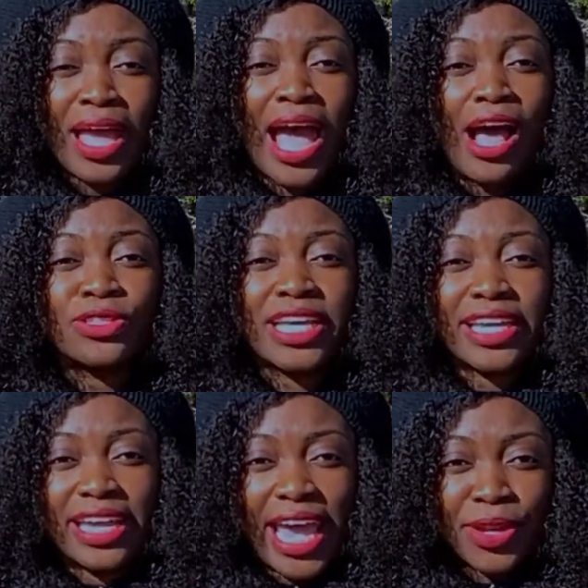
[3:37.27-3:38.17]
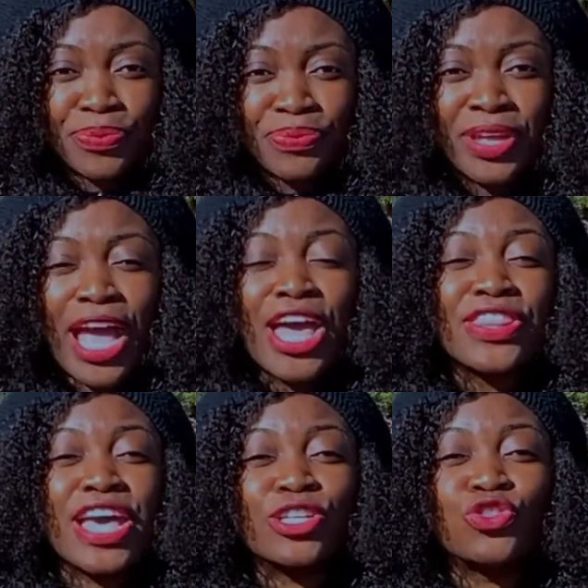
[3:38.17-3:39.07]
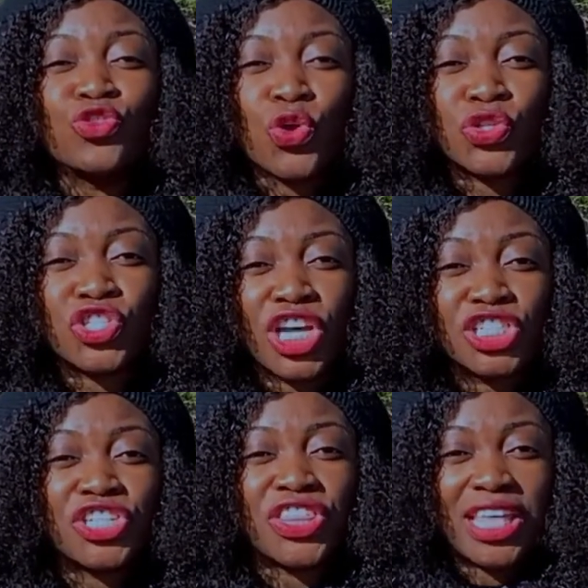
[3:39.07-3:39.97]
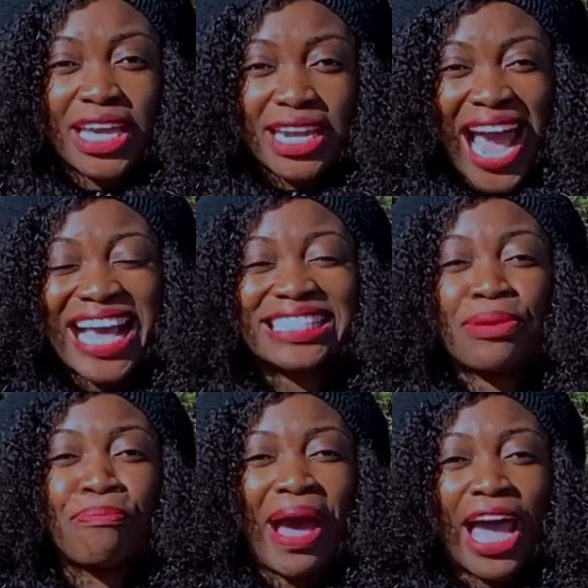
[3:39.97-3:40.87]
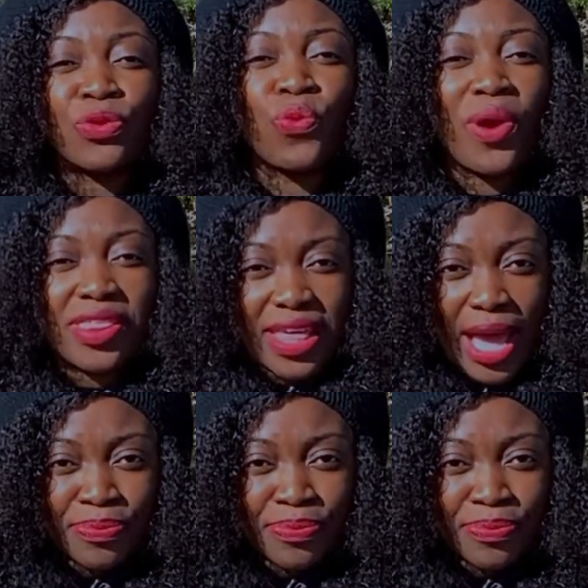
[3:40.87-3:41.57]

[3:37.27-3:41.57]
I'll take it again. There's no such thing as a bad weather.